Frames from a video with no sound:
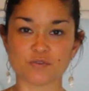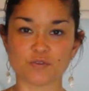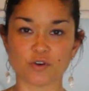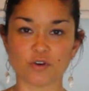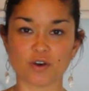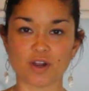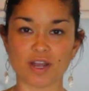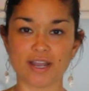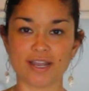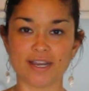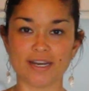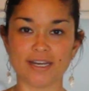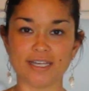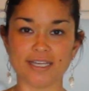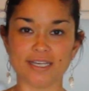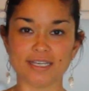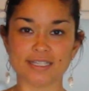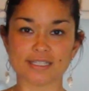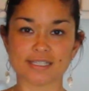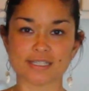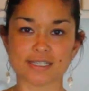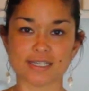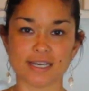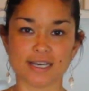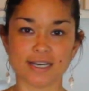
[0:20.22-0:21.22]

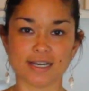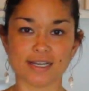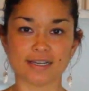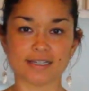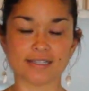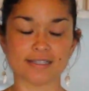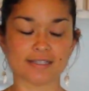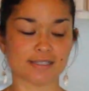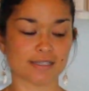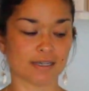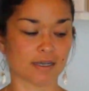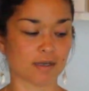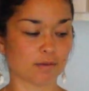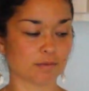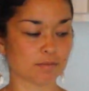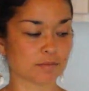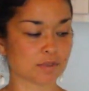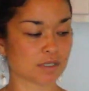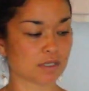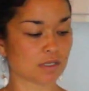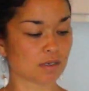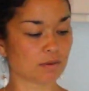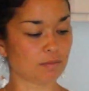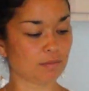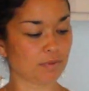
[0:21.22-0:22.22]
varieties and
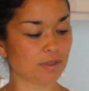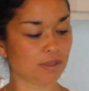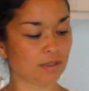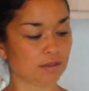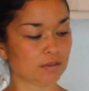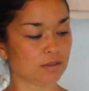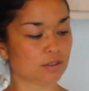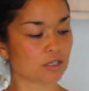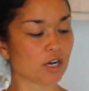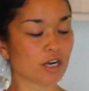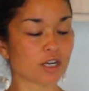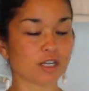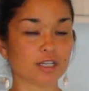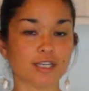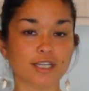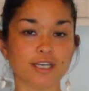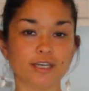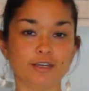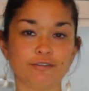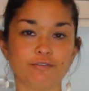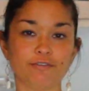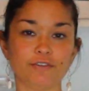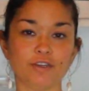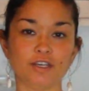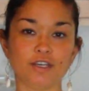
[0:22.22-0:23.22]
some dark
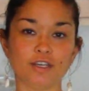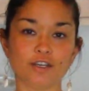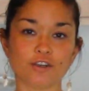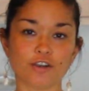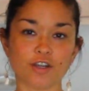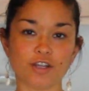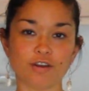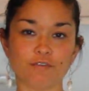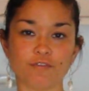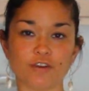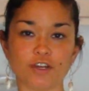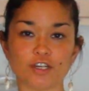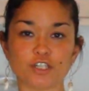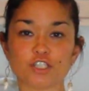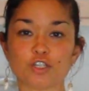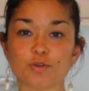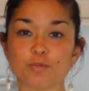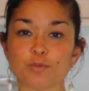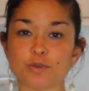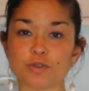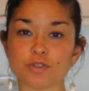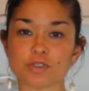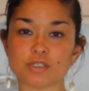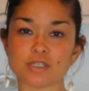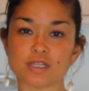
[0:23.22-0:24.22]
leafy green
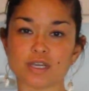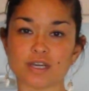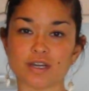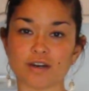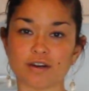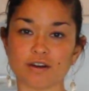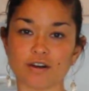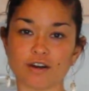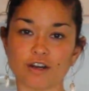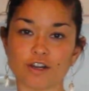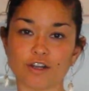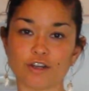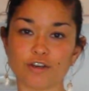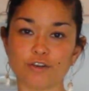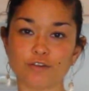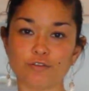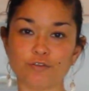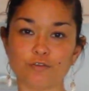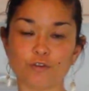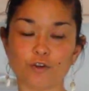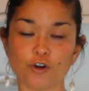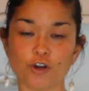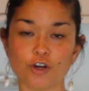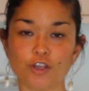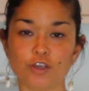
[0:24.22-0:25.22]
vegetables that are good
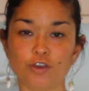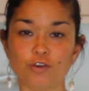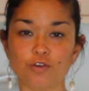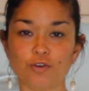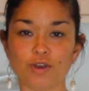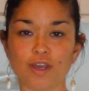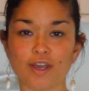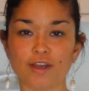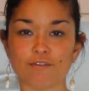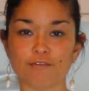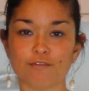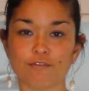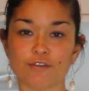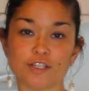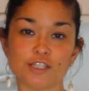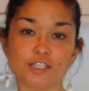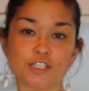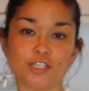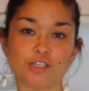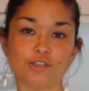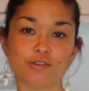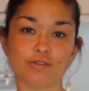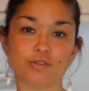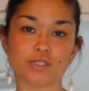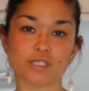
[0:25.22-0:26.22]
for you and fun
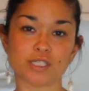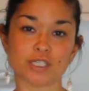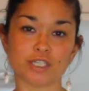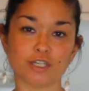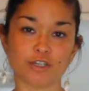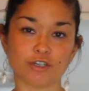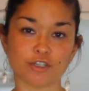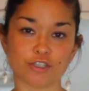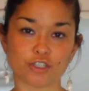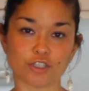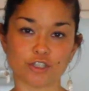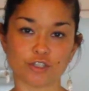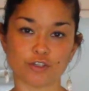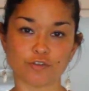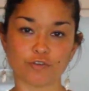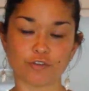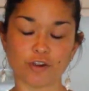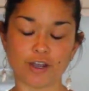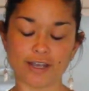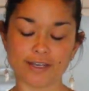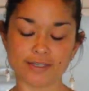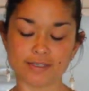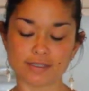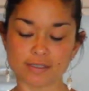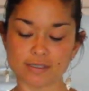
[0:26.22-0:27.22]
to use in your stir
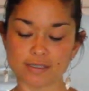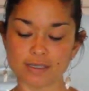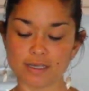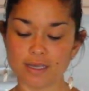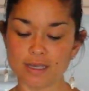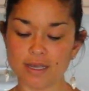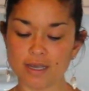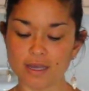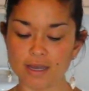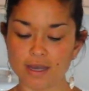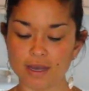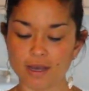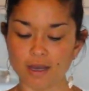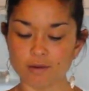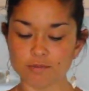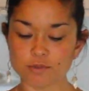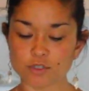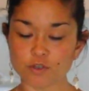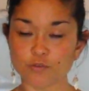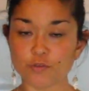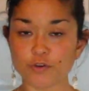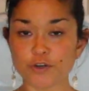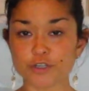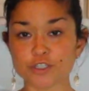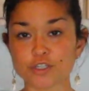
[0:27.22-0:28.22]
fries.
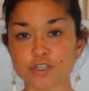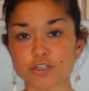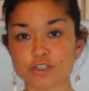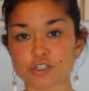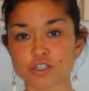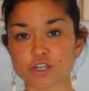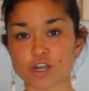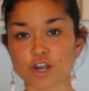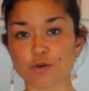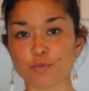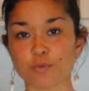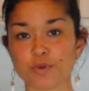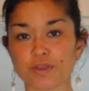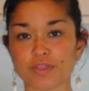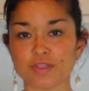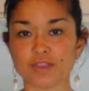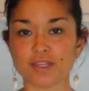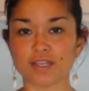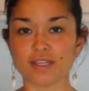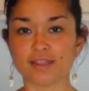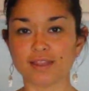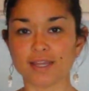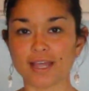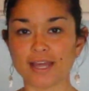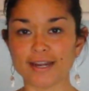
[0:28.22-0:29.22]
So first I'll start with
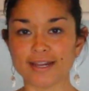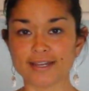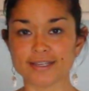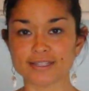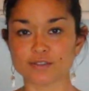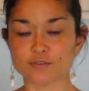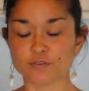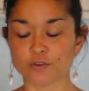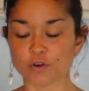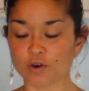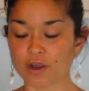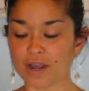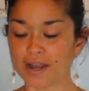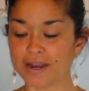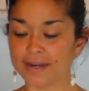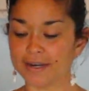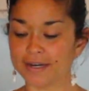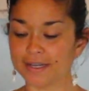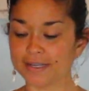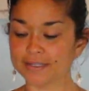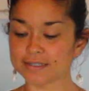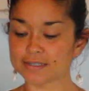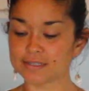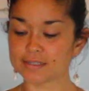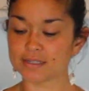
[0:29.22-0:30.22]
the lettuce
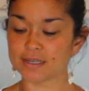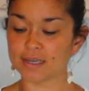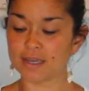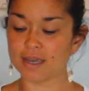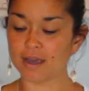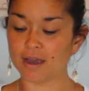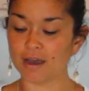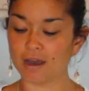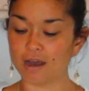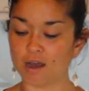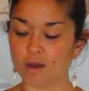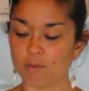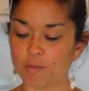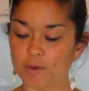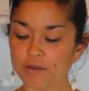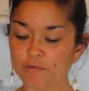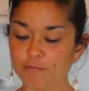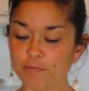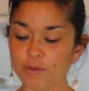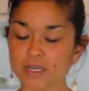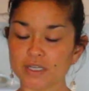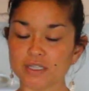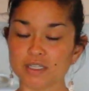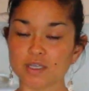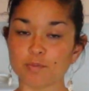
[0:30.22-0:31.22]
varieties.
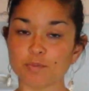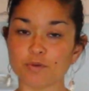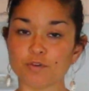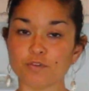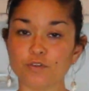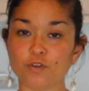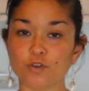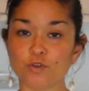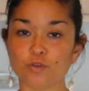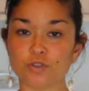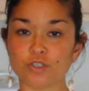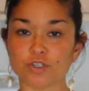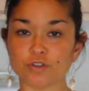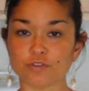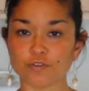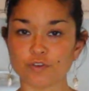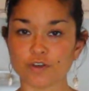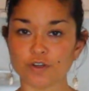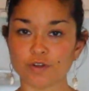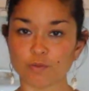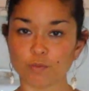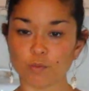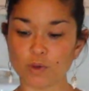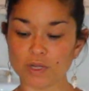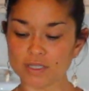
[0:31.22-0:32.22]
I've picked up a few
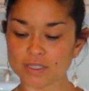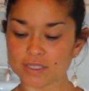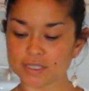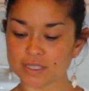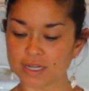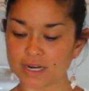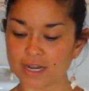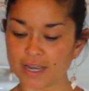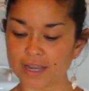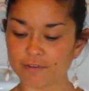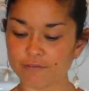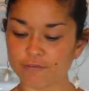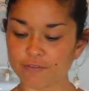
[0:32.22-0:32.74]
different ones that I